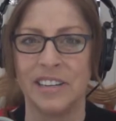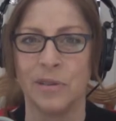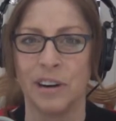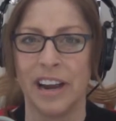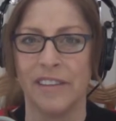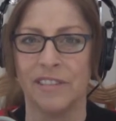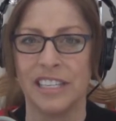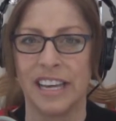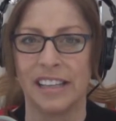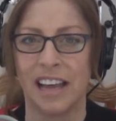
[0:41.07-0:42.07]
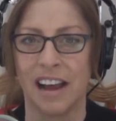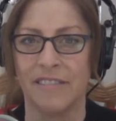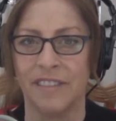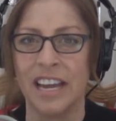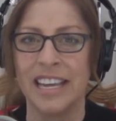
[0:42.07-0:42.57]
in your everyday
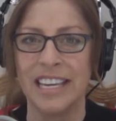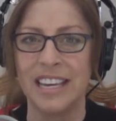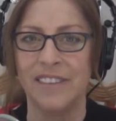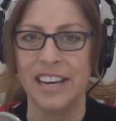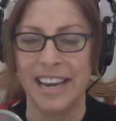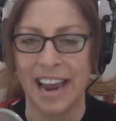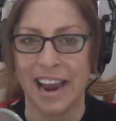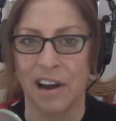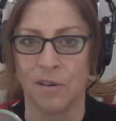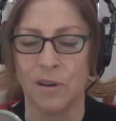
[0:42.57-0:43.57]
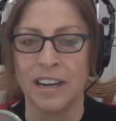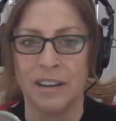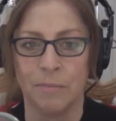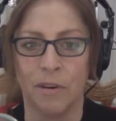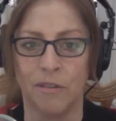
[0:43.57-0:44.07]
life, even
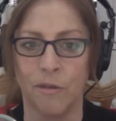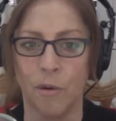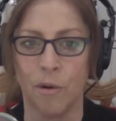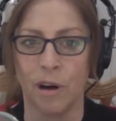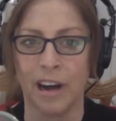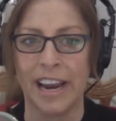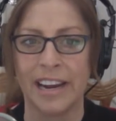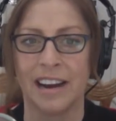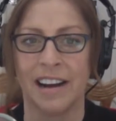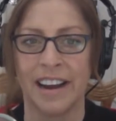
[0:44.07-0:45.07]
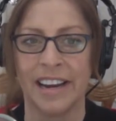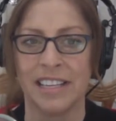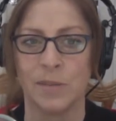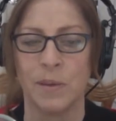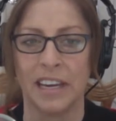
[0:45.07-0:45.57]
now, before
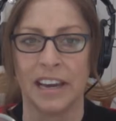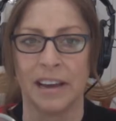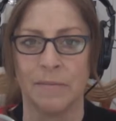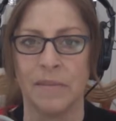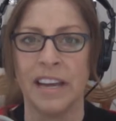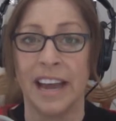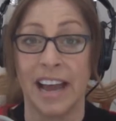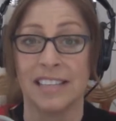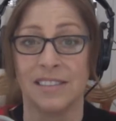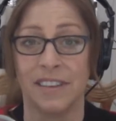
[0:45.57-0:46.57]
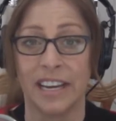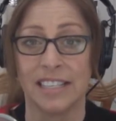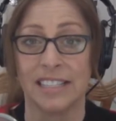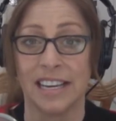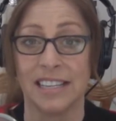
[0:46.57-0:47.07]
AI has become as
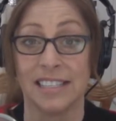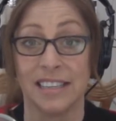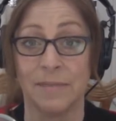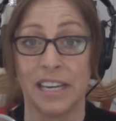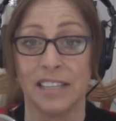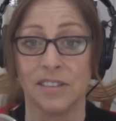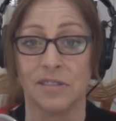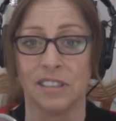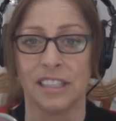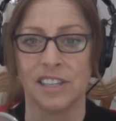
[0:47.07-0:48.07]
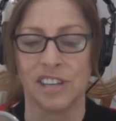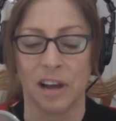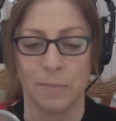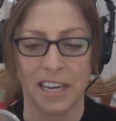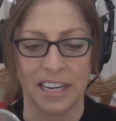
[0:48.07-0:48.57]
advanced as someday it
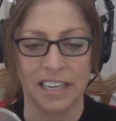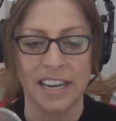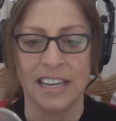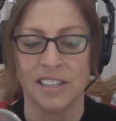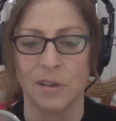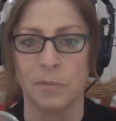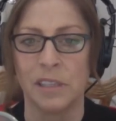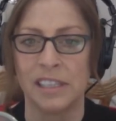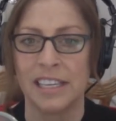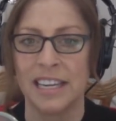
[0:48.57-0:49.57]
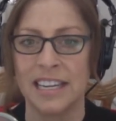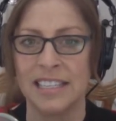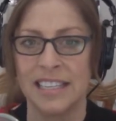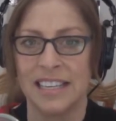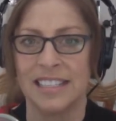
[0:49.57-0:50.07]
certainly shall be. So
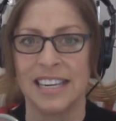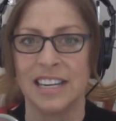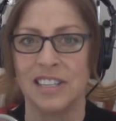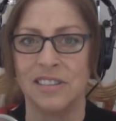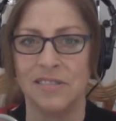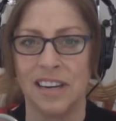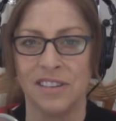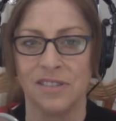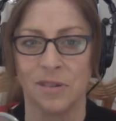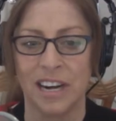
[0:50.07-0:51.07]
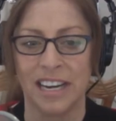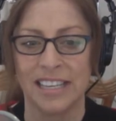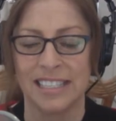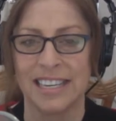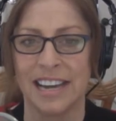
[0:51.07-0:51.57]
please stay tuned and
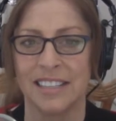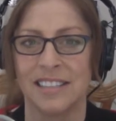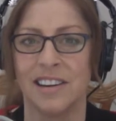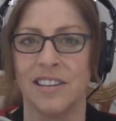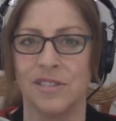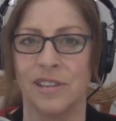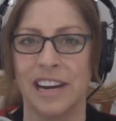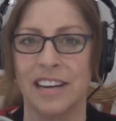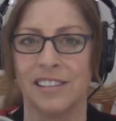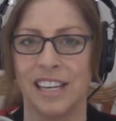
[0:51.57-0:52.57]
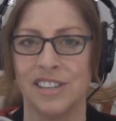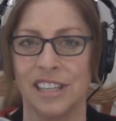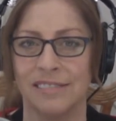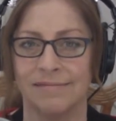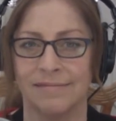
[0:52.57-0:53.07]
join us next on
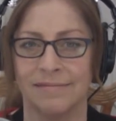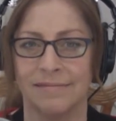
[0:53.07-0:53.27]
Triangulation.